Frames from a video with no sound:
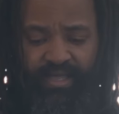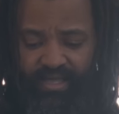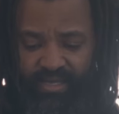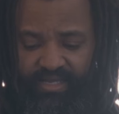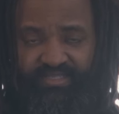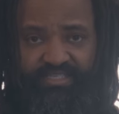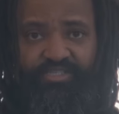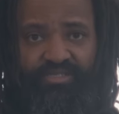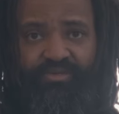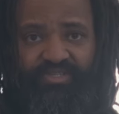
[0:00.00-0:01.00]
And
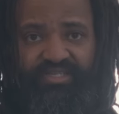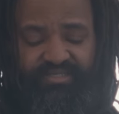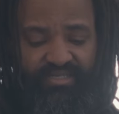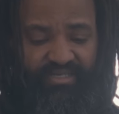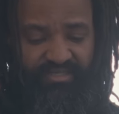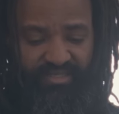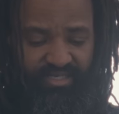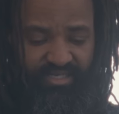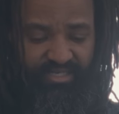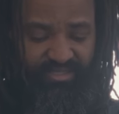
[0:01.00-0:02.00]
essentially what this does
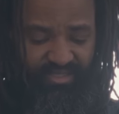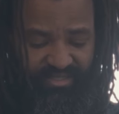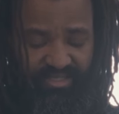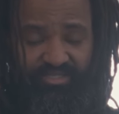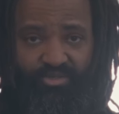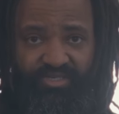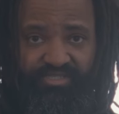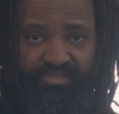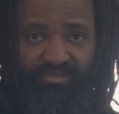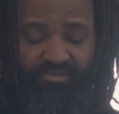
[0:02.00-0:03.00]
is it
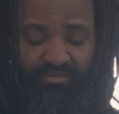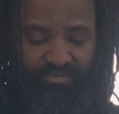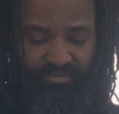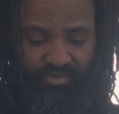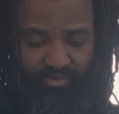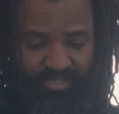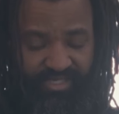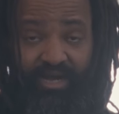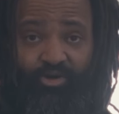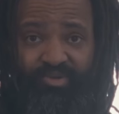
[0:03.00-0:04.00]
insulates you, your
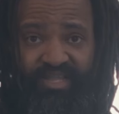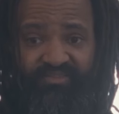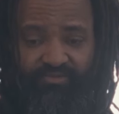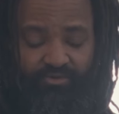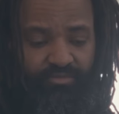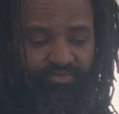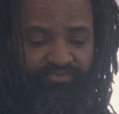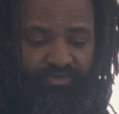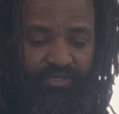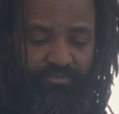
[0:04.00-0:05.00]
entire platform
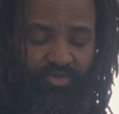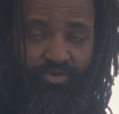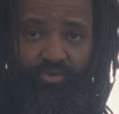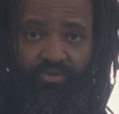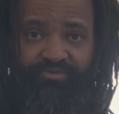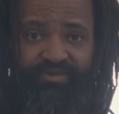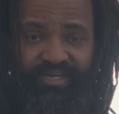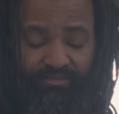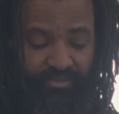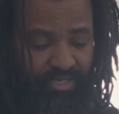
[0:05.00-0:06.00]
from the cold
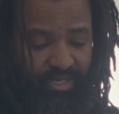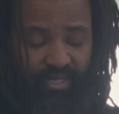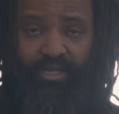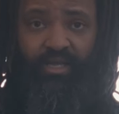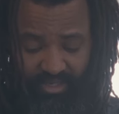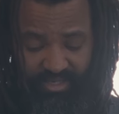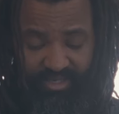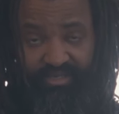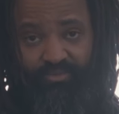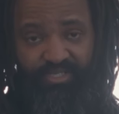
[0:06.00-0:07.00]
ground
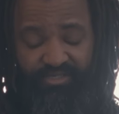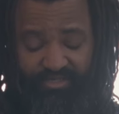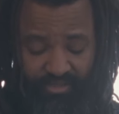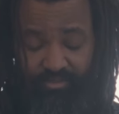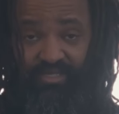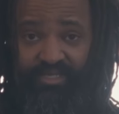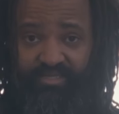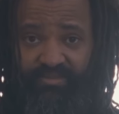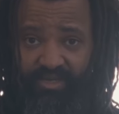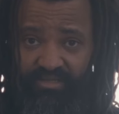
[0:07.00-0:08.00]
uh, in winter, but
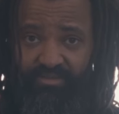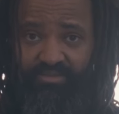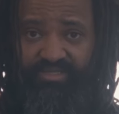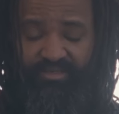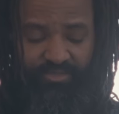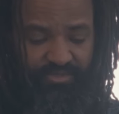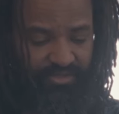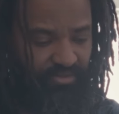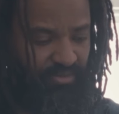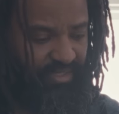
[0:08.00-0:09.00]
it's also summer.
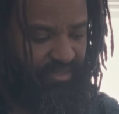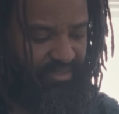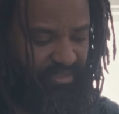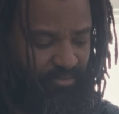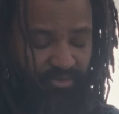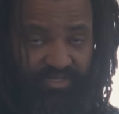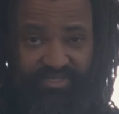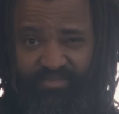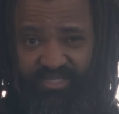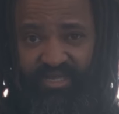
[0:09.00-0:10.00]
You know, I think summer
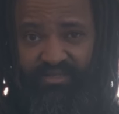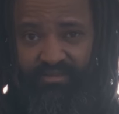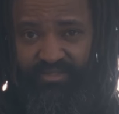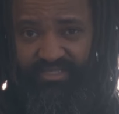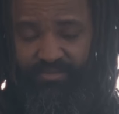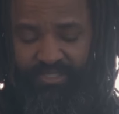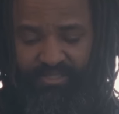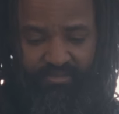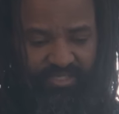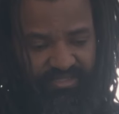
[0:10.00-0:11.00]
is a bit
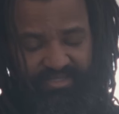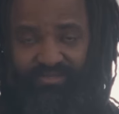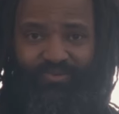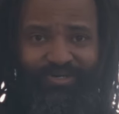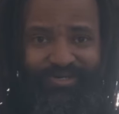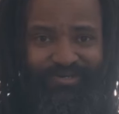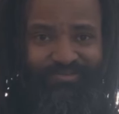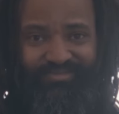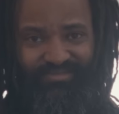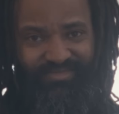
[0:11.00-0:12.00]
underestimated because it's
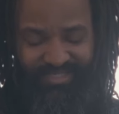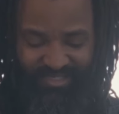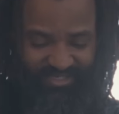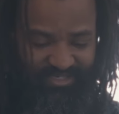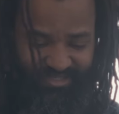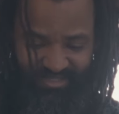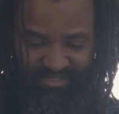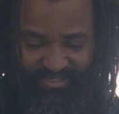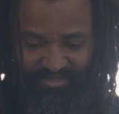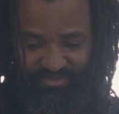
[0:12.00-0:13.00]
warm. Uh, it's
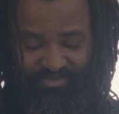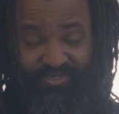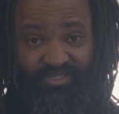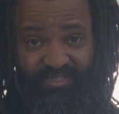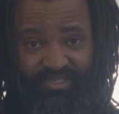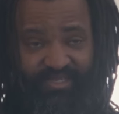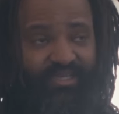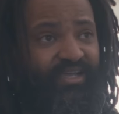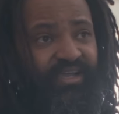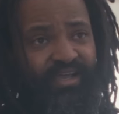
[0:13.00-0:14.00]
uh, you know during the day
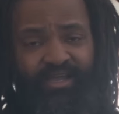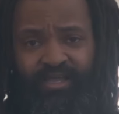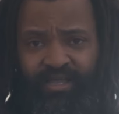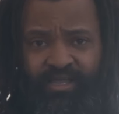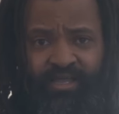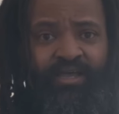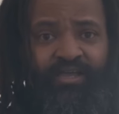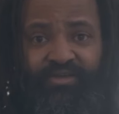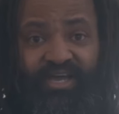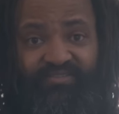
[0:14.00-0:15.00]

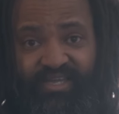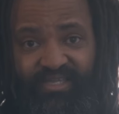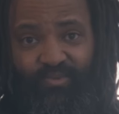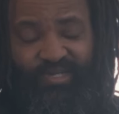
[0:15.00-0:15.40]
you have the heat